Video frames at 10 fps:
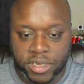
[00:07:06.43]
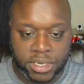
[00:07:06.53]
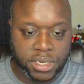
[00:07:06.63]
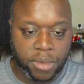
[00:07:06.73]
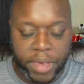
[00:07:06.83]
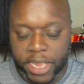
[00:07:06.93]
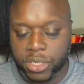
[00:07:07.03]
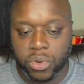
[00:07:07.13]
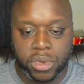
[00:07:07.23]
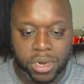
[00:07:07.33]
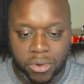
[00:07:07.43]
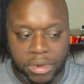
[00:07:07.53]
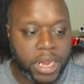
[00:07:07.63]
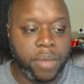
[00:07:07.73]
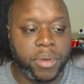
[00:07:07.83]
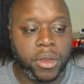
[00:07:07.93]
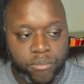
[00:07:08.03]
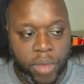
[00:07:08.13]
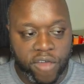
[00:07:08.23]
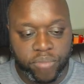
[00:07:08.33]
This is a paid tool, you don't need it, but
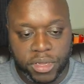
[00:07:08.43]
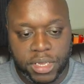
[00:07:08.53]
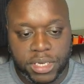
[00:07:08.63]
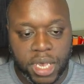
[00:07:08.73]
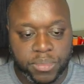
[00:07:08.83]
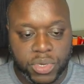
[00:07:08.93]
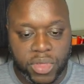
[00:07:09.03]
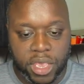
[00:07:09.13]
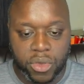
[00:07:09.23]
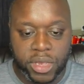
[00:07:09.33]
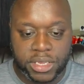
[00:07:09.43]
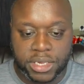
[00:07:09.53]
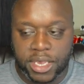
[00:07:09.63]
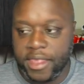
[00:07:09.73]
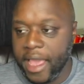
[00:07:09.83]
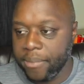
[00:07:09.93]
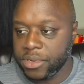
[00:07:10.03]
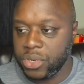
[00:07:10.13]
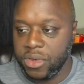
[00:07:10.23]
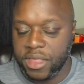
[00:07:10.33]
I pulled this up so that you can see the
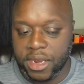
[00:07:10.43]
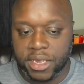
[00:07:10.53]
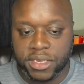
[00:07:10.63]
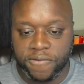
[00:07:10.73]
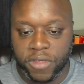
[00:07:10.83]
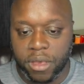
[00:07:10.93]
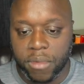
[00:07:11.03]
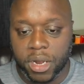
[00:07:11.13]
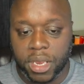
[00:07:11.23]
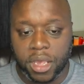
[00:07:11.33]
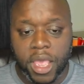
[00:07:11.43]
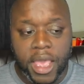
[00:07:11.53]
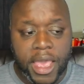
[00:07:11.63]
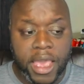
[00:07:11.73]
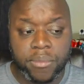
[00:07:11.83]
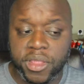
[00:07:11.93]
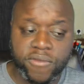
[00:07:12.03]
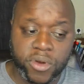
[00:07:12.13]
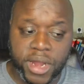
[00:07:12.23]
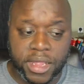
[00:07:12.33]
opportunity that is affiliate marketing. And believe
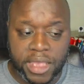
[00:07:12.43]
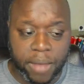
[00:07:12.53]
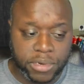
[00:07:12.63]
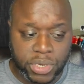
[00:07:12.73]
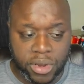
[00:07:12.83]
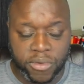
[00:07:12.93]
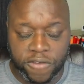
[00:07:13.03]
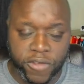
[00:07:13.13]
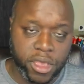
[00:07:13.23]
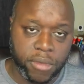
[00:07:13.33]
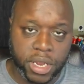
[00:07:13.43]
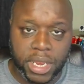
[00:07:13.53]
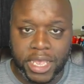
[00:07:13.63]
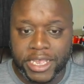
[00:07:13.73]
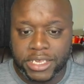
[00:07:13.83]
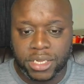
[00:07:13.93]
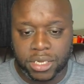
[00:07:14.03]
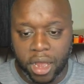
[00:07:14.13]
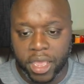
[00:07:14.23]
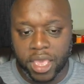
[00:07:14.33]
it or not, the opportunity with affiliate marketing isn't
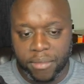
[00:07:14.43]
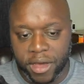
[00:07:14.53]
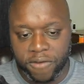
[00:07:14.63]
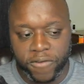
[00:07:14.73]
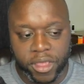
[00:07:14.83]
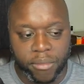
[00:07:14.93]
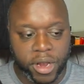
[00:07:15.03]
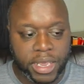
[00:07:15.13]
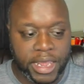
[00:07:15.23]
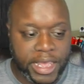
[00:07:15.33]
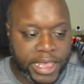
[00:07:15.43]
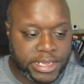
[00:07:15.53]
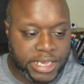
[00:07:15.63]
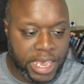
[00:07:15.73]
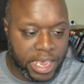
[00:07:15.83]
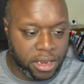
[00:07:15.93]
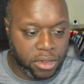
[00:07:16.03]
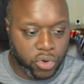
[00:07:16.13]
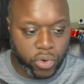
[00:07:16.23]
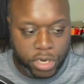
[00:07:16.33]
talking about affiliate marketing. It's in
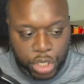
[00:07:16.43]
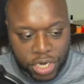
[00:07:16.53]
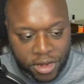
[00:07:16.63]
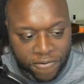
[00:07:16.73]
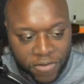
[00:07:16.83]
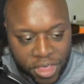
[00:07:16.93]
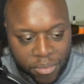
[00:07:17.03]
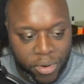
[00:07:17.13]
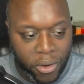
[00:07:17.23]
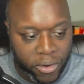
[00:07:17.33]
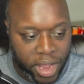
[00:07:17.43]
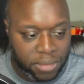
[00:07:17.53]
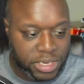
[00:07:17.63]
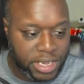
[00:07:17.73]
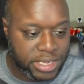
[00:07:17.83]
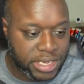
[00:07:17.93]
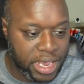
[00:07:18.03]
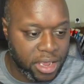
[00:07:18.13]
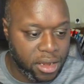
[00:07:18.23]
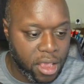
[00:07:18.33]
Christian affiliate programs. It's
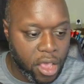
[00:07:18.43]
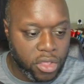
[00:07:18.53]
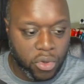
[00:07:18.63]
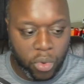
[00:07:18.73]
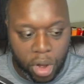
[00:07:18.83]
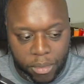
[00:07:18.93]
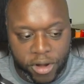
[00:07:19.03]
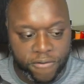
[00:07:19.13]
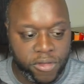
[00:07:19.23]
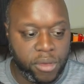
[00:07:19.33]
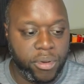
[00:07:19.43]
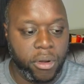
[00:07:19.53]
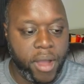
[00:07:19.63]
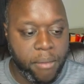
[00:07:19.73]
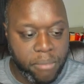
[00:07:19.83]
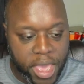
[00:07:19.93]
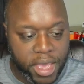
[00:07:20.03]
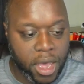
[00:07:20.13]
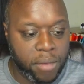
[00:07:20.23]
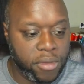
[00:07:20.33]
in the Walmart affiliate program,
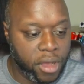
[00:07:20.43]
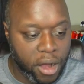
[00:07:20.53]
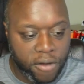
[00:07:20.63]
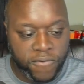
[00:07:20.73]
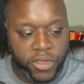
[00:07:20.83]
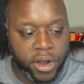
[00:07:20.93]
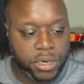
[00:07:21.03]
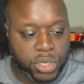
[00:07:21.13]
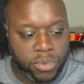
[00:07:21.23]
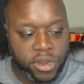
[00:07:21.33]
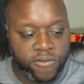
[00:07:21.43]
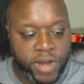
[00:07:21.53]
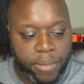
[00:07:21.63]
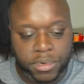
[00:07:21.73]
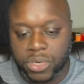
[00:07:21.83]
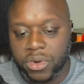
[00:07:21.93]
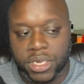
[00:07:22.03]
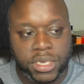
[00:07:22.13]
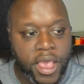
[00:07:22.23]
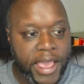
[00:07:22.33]
makeup, golf. There are so many different
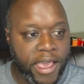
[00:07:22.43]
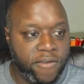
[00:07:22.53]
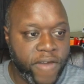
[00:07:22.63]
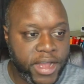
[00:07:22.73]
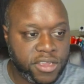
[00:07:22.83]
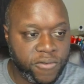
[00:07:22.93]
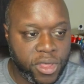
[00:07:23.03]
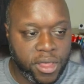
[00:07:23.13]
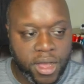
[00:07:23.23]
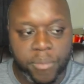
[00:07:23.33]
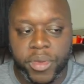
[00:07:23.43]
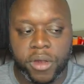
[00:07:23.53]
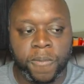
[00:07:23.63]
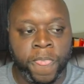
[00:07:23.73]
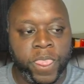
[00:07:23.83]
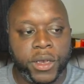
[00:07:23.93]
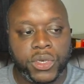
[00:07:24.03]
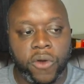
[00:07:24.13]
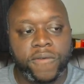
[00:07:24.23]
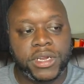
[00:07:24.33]
opportunities. In fact, if we look up here, there's
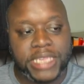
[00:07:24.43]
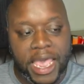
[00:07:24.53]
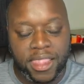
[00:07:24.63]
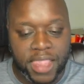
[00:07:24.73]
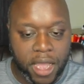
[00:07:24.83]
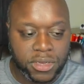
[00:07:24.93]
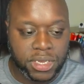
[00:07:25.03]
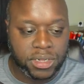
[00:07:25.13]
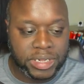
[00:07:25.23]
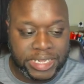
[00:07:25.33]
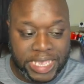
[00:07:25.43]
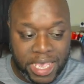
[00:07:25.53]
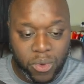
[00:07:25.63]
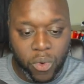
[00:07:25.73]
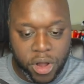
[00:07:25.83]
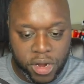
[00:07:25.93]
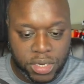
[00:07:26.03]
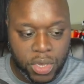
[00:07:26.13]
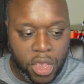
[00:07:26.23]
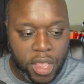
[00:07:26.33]
over 10,000
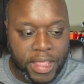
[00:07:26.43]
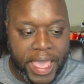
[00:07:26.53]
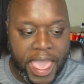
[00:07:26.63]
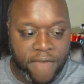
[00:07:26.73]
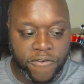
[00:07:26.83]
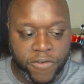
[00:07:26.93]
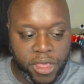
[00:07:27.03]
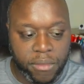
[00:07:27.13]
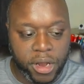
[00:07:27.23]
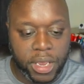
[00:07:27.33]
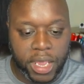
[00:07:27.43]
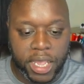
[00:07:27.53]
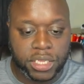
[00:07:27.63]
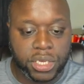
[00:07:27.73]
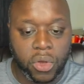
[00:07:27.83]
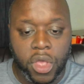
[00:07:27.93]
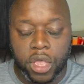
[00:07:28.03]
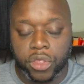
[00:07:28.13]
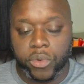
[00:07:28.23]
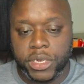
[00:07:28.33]
keywords that have affiliate marketing. And so
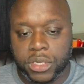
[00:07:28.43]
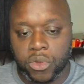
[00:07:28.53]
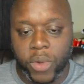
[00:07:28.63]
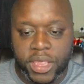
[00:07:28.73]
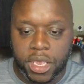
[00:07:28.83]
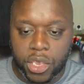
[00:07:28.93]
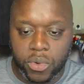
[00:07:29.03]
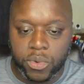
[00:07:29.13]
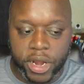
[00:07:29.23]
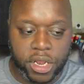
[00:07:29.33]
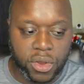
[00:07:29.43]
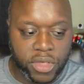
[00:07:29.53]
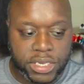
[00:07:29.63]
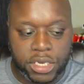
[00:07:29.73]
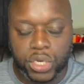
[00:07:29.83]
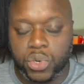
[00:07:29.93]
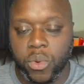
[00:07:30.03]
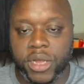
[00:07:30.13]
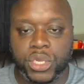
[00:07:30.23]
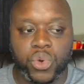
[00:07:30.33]
the way that you would want to do this is you'd
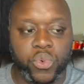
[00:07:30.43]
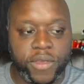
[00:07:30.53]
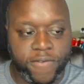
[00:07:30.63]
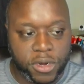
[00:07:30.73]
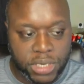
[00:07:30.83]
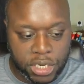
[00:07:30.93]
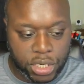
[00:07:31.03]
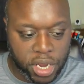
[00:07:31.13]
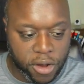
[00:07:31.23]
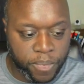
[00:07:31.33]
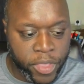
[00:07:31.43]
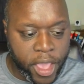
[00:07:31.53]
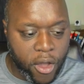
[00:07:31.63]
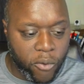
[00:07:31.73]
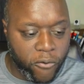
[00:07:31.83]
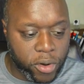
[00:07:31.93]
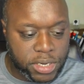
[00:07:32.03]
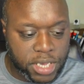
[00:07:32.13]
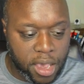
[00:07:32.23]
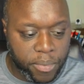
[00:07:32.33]
want to reverse engineer. For
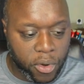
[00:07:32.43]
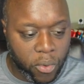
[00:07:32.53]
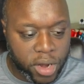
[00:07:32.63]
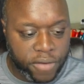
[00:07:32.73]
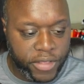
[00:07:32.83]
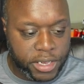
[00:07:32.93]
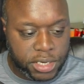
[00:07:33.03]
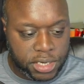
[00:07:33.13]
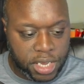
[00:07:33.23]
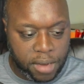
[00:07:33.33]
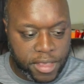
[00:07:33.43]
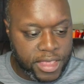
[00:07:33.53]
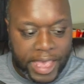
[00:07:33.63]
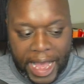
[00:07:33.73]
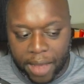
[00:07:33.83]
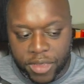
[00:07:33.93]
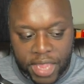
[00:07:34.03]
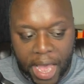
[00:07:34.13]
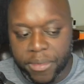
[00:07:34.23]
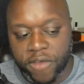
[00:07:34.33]
example, one of these is going to be the Hobby
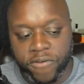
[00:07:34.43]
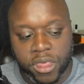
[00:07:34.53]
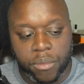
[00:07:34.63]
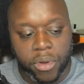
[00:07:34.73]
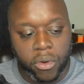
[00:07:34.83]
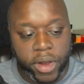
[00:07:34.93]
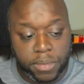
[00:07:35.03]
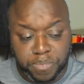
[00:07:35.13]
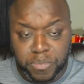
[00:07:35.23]
Lobby affiliate program.